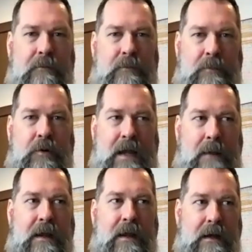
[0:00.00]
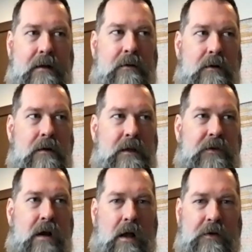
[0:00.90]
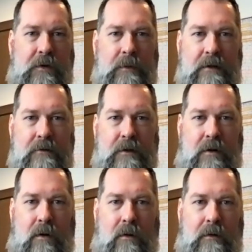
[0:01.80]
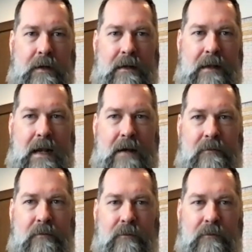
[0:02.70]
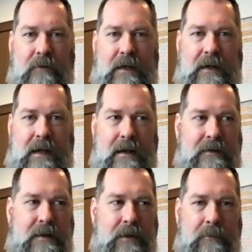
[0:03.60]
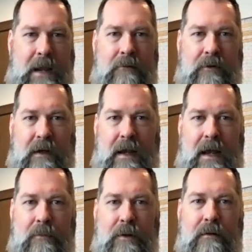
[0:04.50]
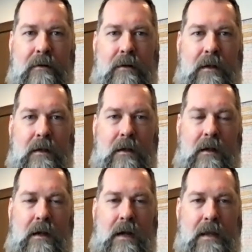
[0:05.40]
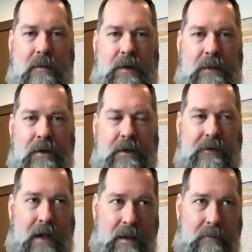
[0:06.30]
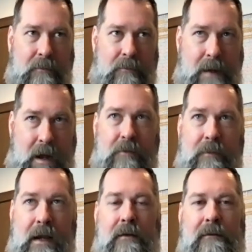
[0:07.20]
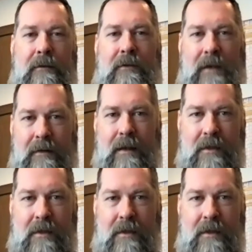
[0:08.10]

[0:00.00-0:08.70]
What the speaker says: People kept getting these calls from Indrid Cold, and a lot of them indicated something bad was going to happen. And then people that saw the Mothman said they